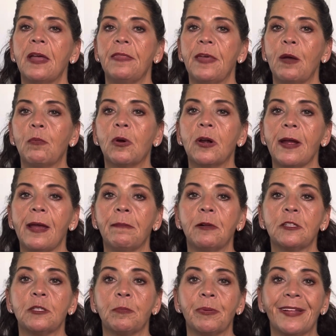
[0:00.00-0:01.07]
They were
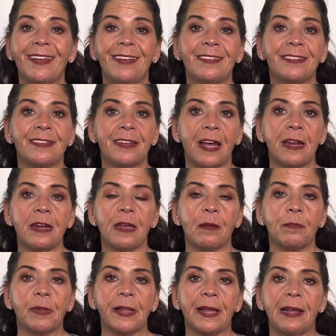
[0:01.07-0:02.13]
able to place 10
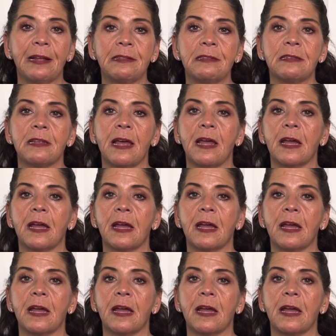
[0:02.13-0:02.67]
implants